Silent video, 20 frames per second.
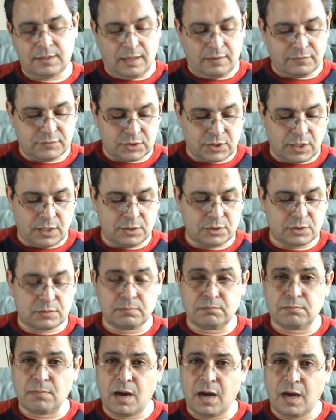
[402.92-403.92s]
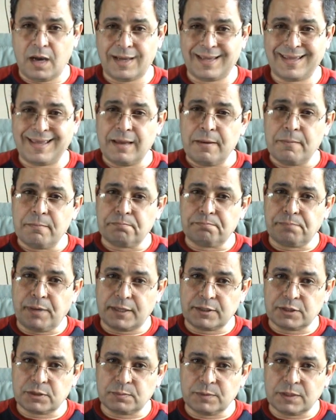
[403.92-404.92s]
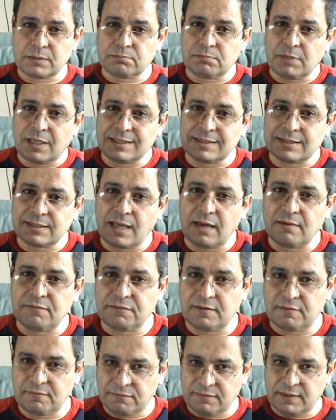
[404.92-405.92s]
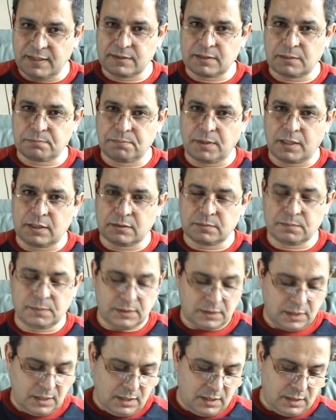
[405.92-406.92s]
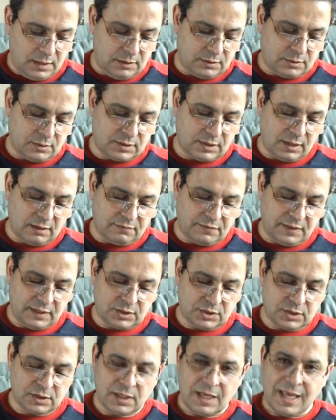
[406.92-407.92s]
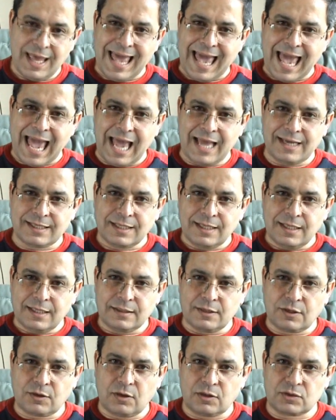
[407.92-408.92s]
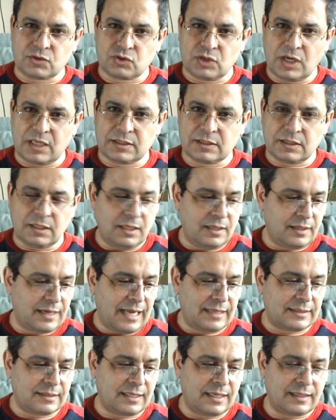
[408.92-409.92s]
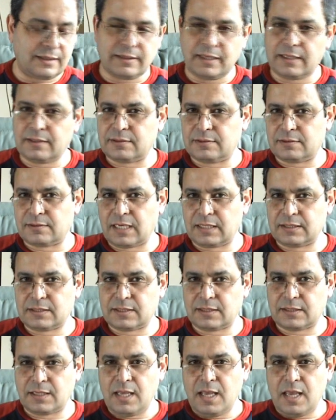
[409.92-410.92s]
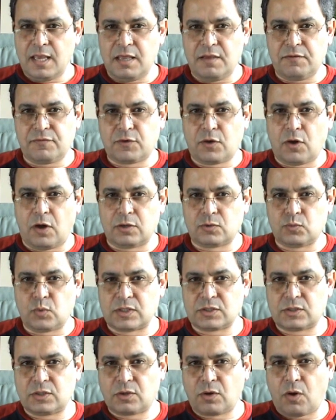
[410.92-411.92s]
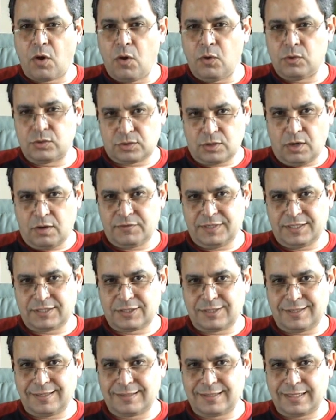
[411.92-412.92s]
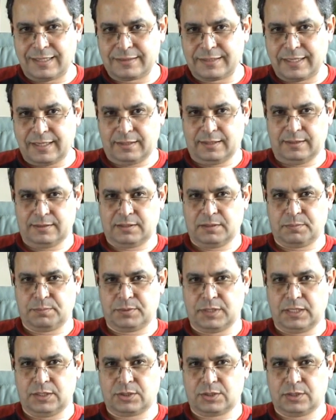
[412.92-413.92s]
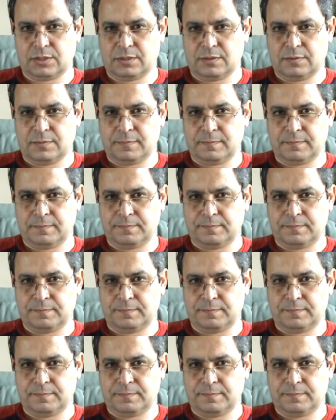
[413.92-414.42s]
have changed my punishment, my self-inflicted punishment, into salvation. And the contrast here, as Saint Gregory writes it, if God was the cause of eternal death and separation,